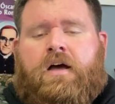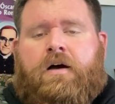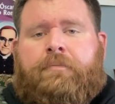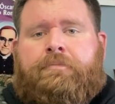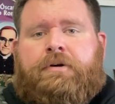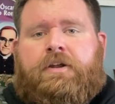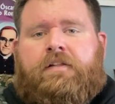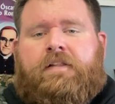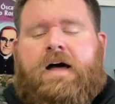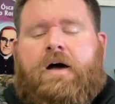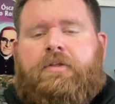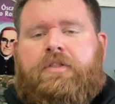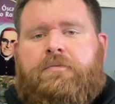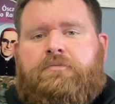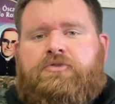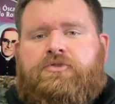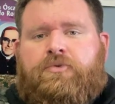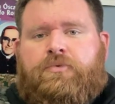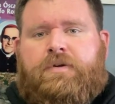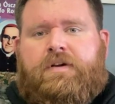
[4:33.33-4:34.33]
but allow
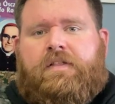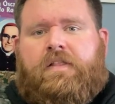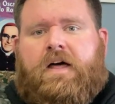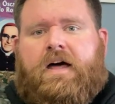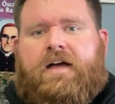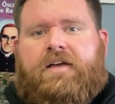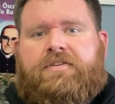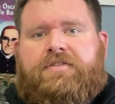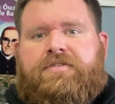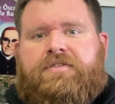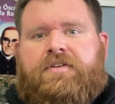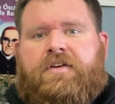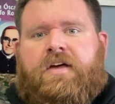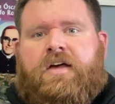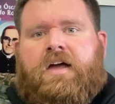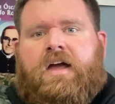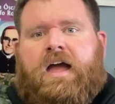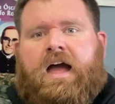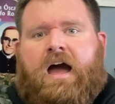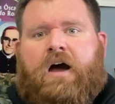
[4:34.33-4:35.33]
them to realize
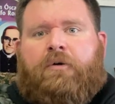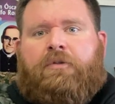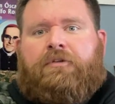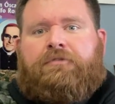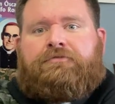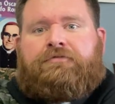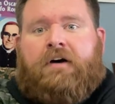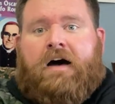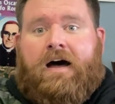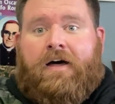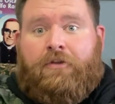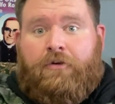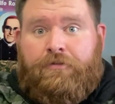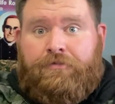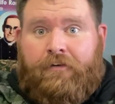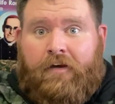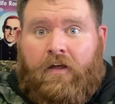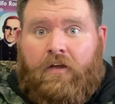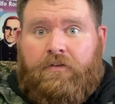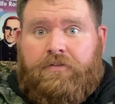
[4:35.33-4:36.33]
how the father
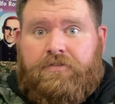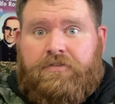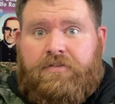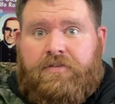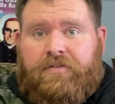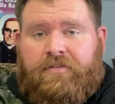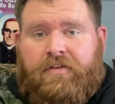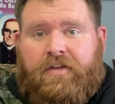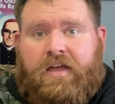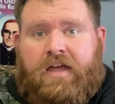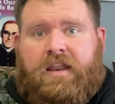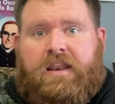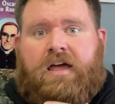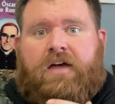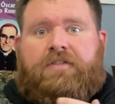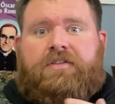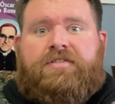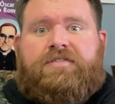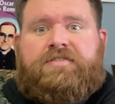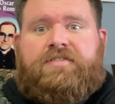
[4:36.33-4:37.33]
felt and how
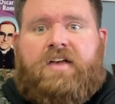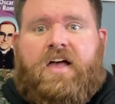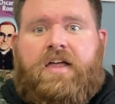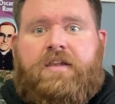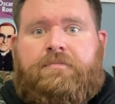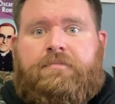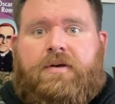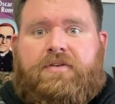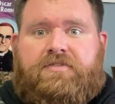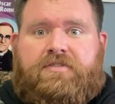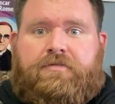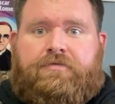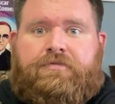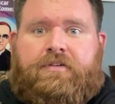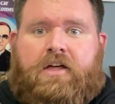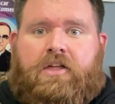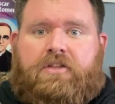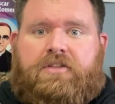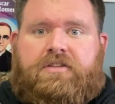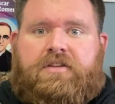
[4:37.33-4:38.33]
the son must have
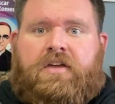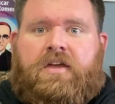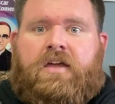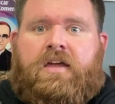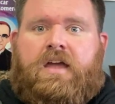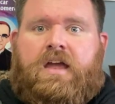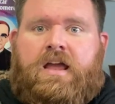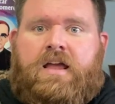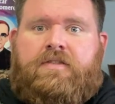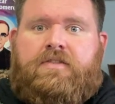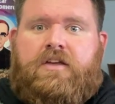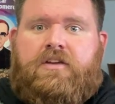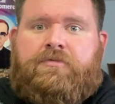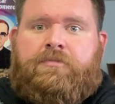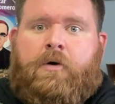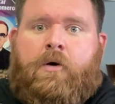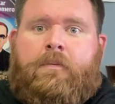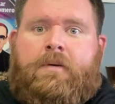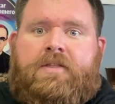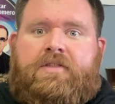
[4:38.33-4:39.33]
felt in these
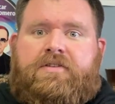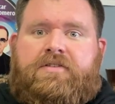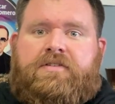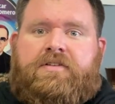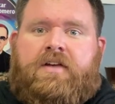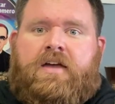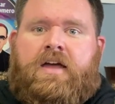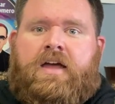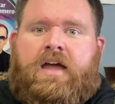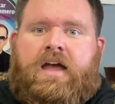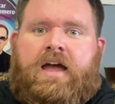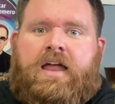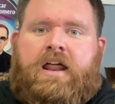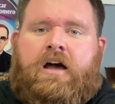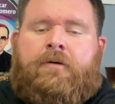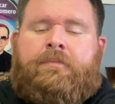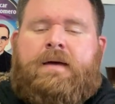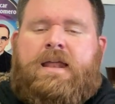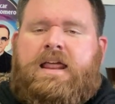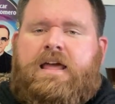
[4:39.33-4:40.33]
moments, and
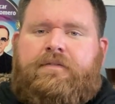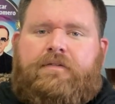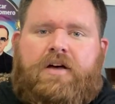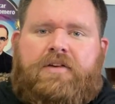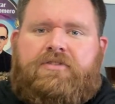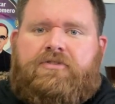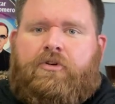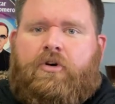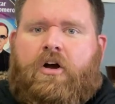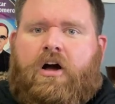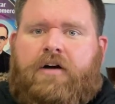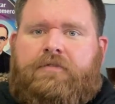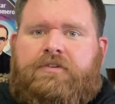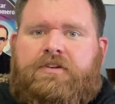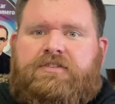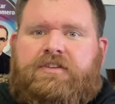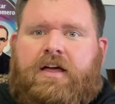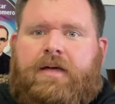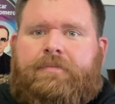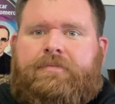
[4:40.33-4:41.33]
how many of us are
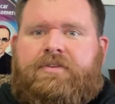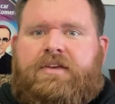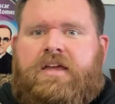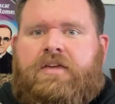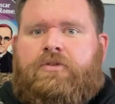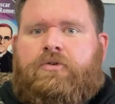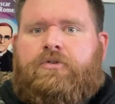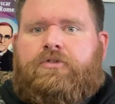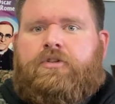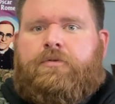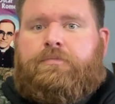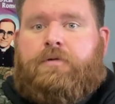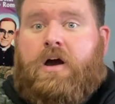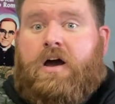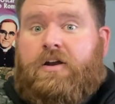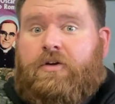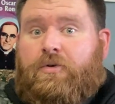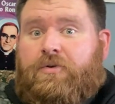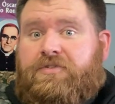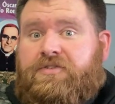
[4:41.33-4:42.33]
oftentimes either the
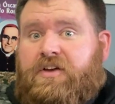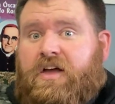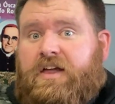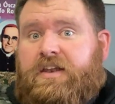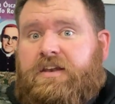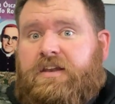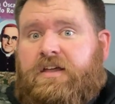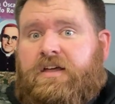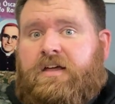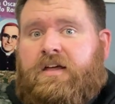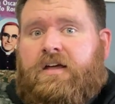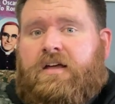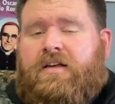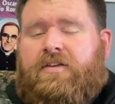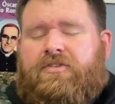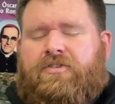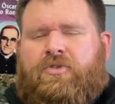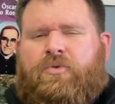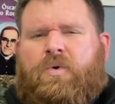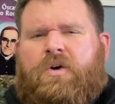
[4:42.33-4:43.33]
prodigal son,
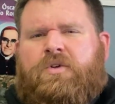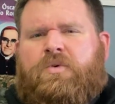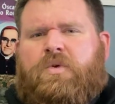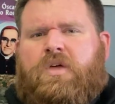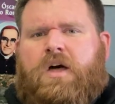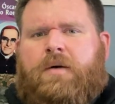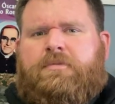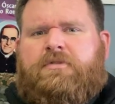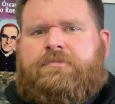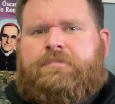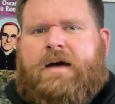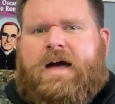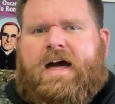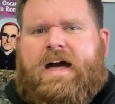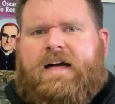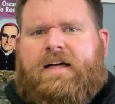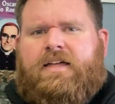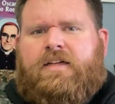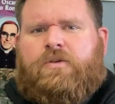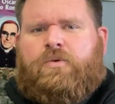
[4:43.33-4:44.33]
so the one who comes
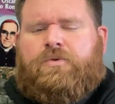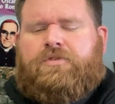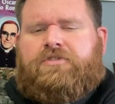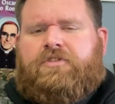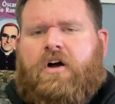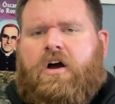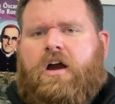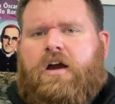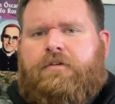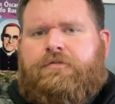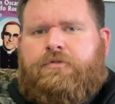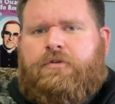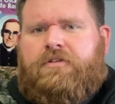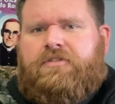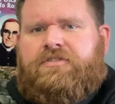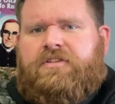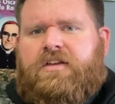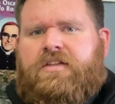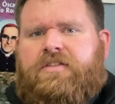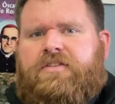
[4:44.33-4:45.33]
back, who's sorry for
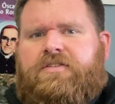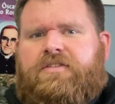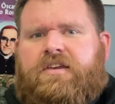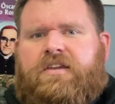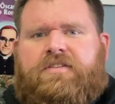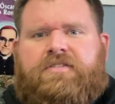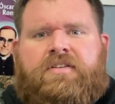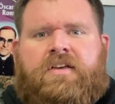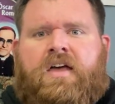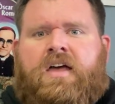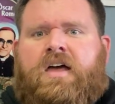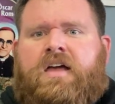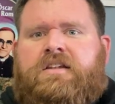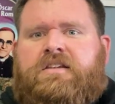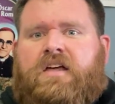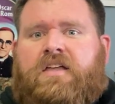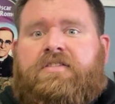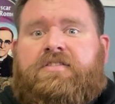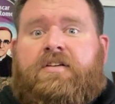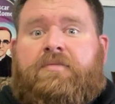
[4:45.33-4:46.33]
his sins and has
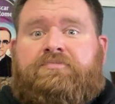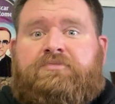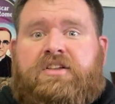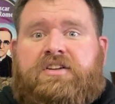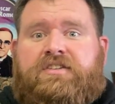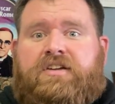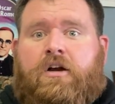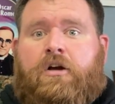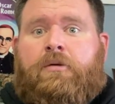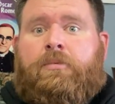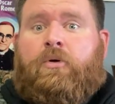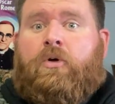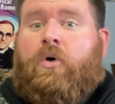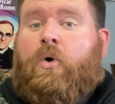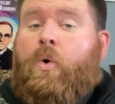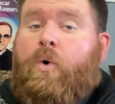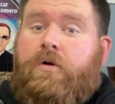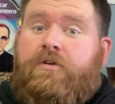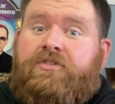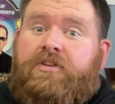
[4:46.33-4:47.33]
done something terrible,
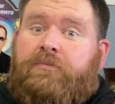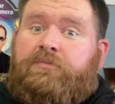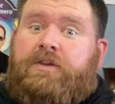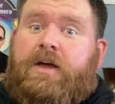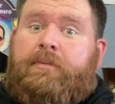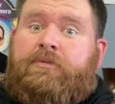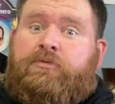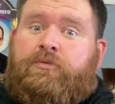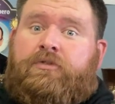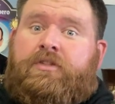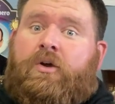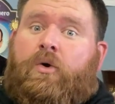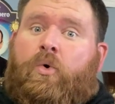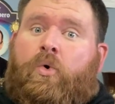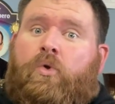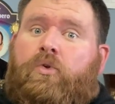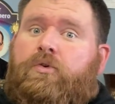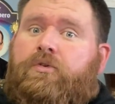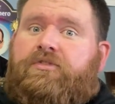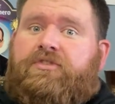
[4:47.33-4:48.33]
or sometimes we're the
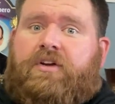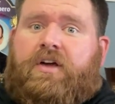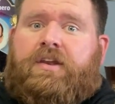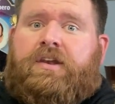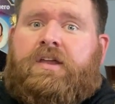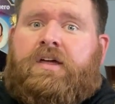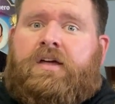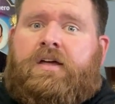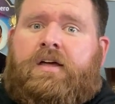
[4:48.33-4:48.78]
older son,